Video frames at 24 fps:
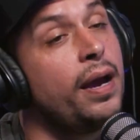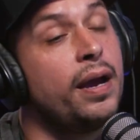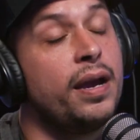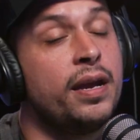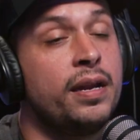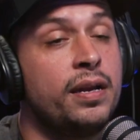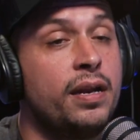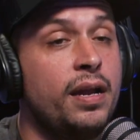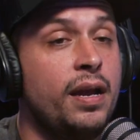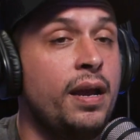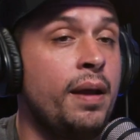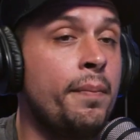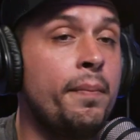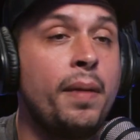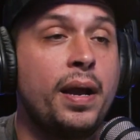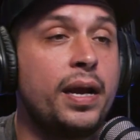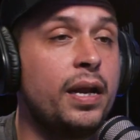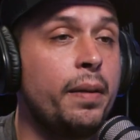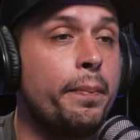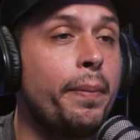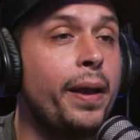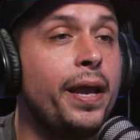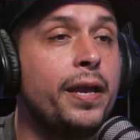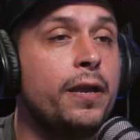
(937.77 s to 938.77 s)
Yeah, and I'm
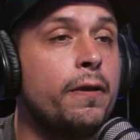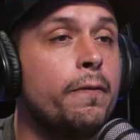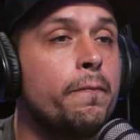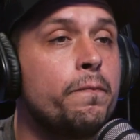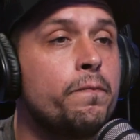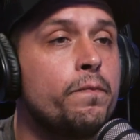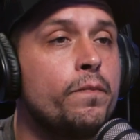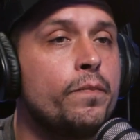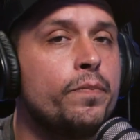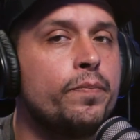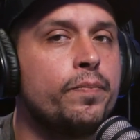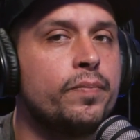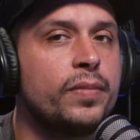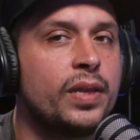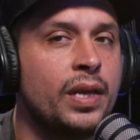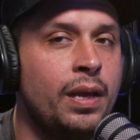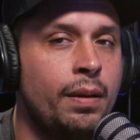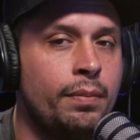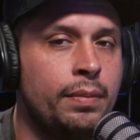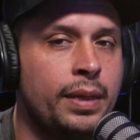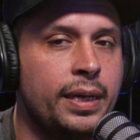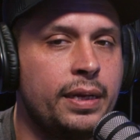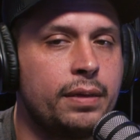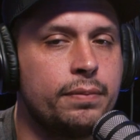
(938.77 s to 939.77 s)
not going to pay you.
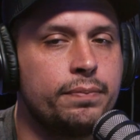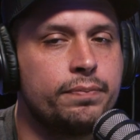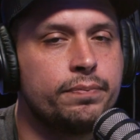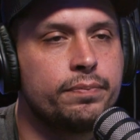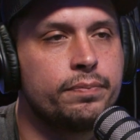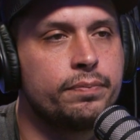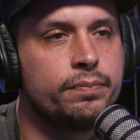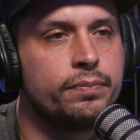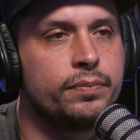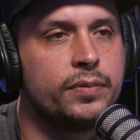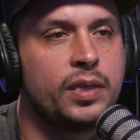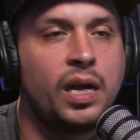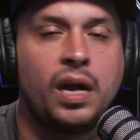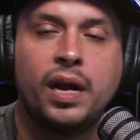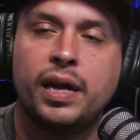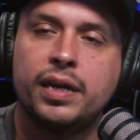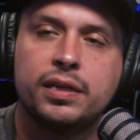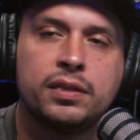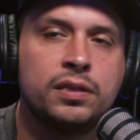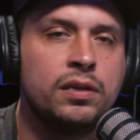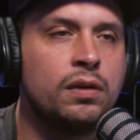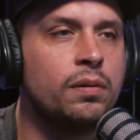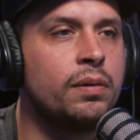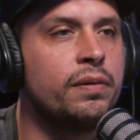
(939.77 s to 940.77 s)
And I'm like, all right,
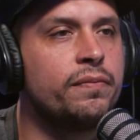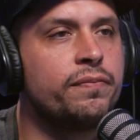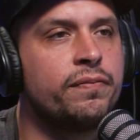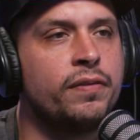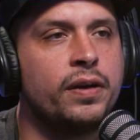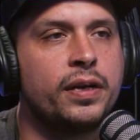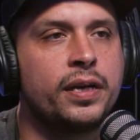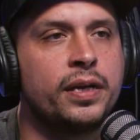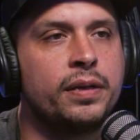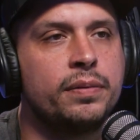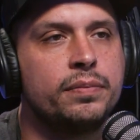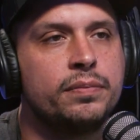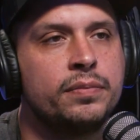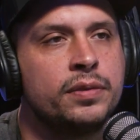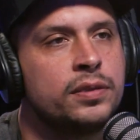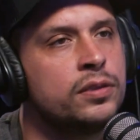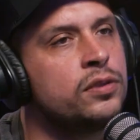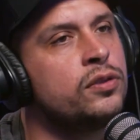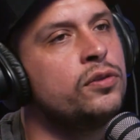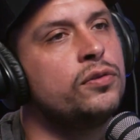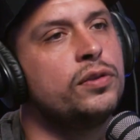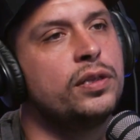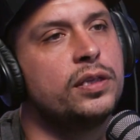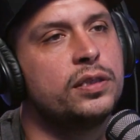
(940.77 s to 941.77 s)
you know what? Fuck it.
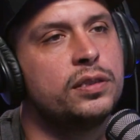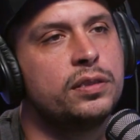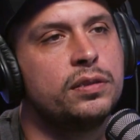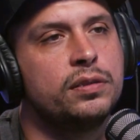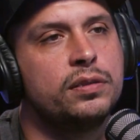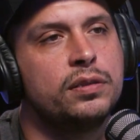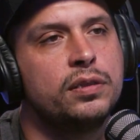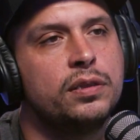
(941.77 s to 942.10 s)
Let's do this.